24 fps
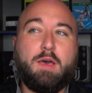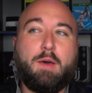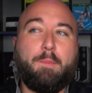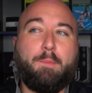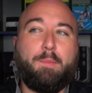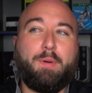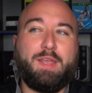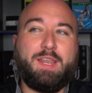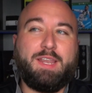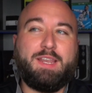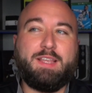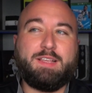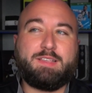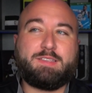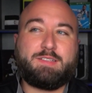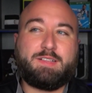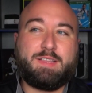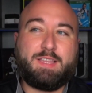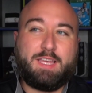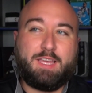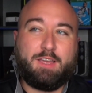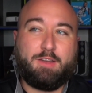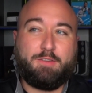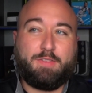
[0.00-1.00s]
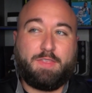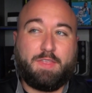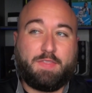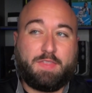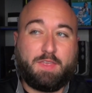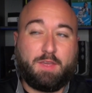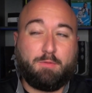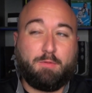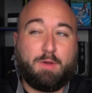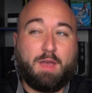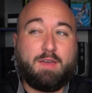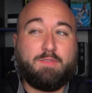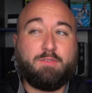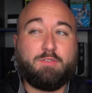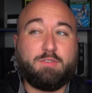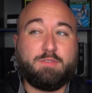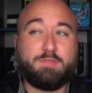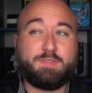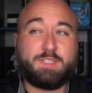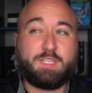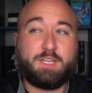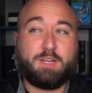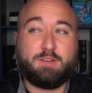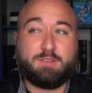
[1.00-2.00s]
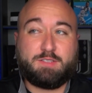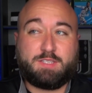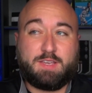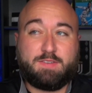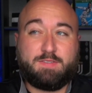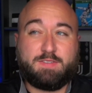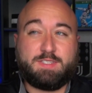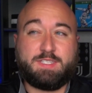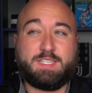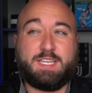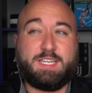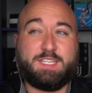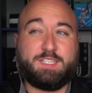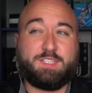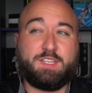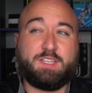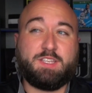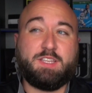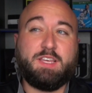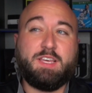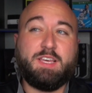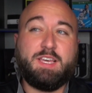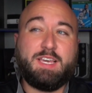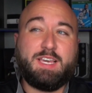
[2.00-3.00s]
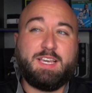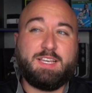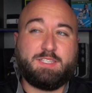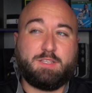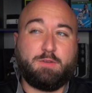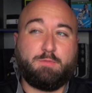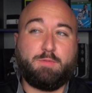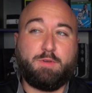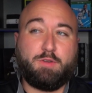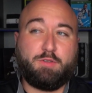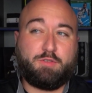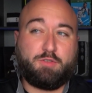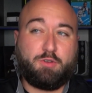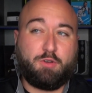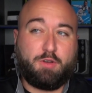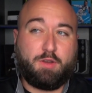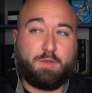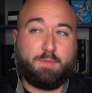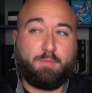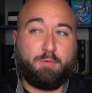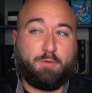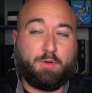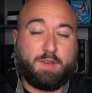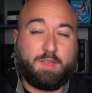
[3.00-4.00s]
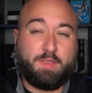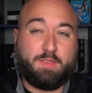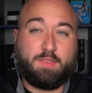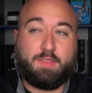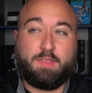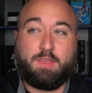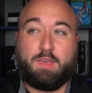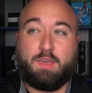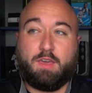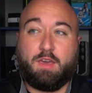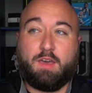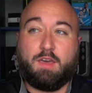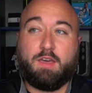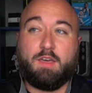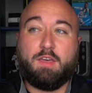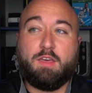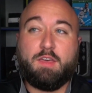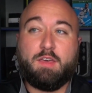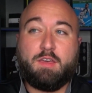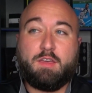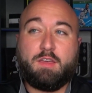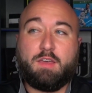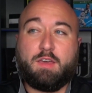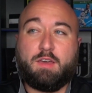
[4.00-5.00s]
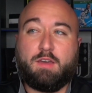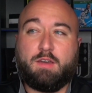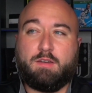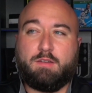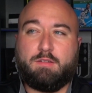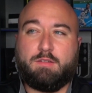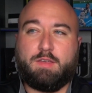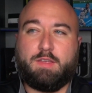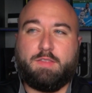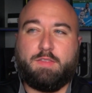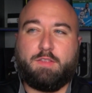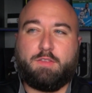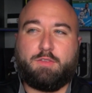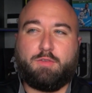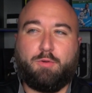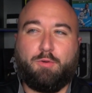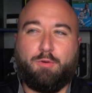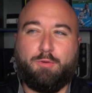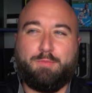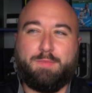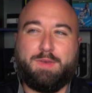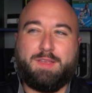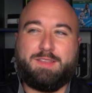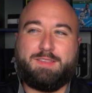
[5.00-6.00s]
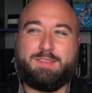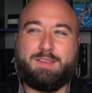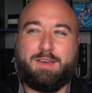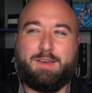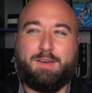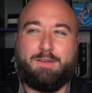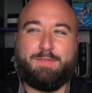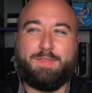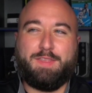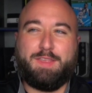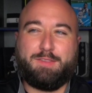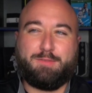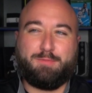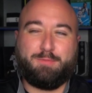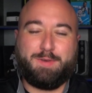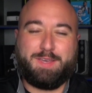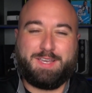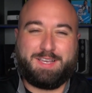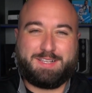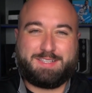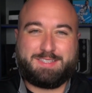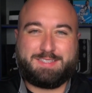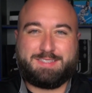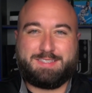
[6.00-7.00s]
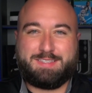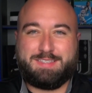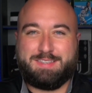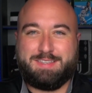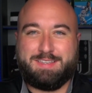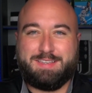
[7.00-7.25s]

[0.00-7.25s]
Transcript: but it is clear that the arrival of CR7's agent is a real turning point in the torment of these weeks.